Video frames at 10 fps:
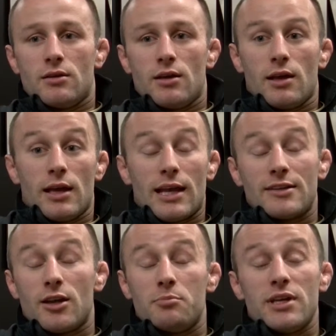it
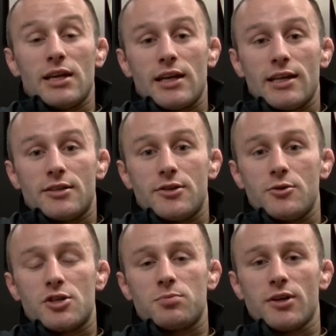ended up being an
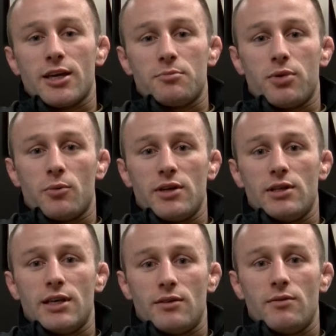8-2 split, but we
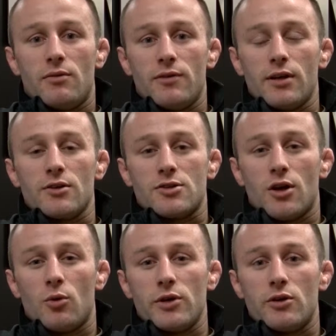did feel as
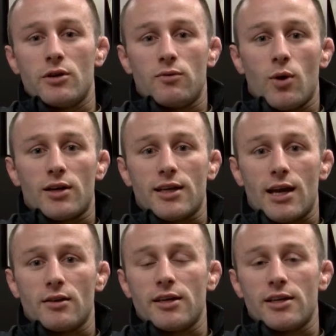though we could have walked
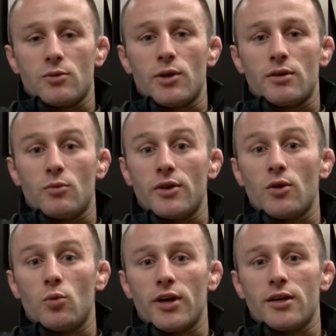out of Lincoln with
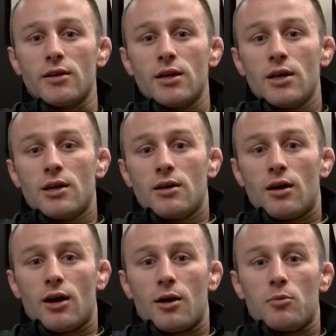a win.
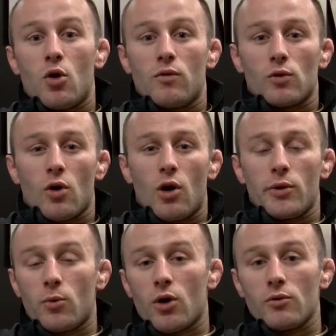Overall,
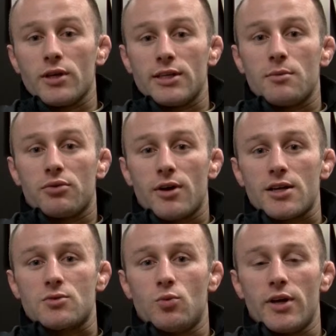we were really
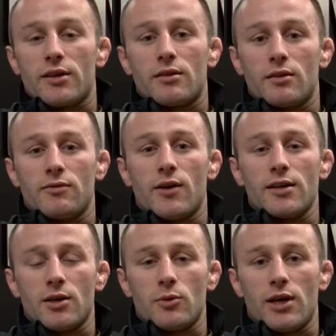impressed with the
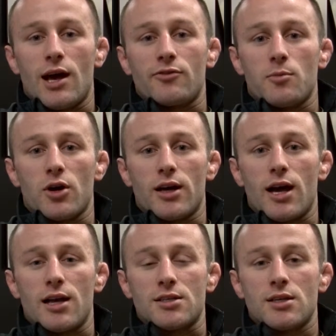fight that we got from our
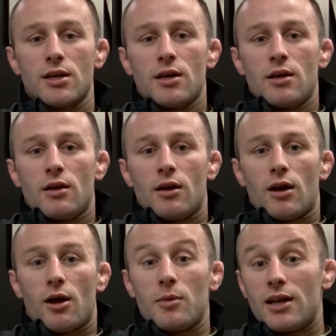guys,
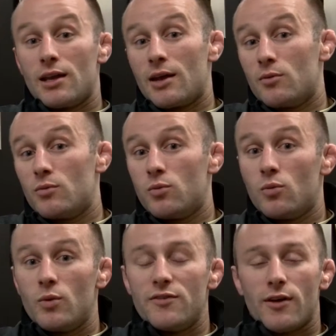and
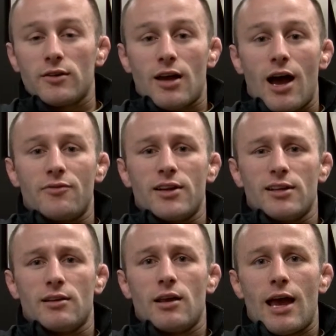we felt
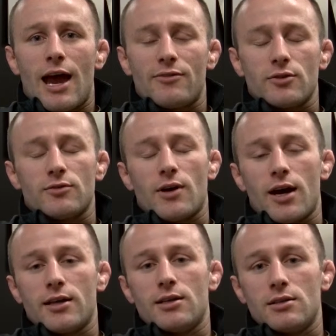confident after
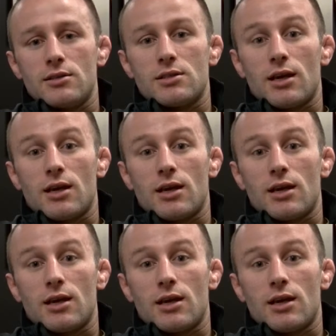Friday's